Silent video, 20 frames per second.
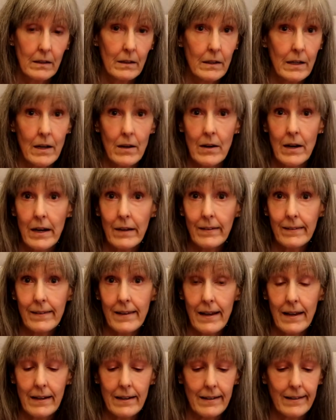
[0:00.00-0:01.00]
look how
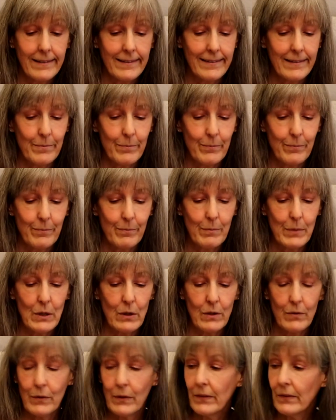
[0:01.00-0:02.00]
nice that is.
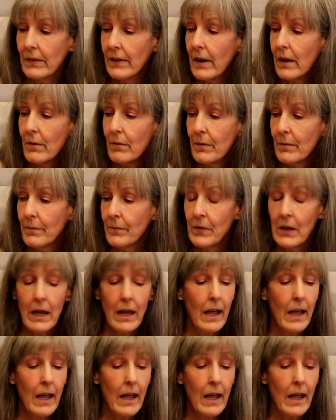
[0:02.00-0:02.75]
Beautiful stuff.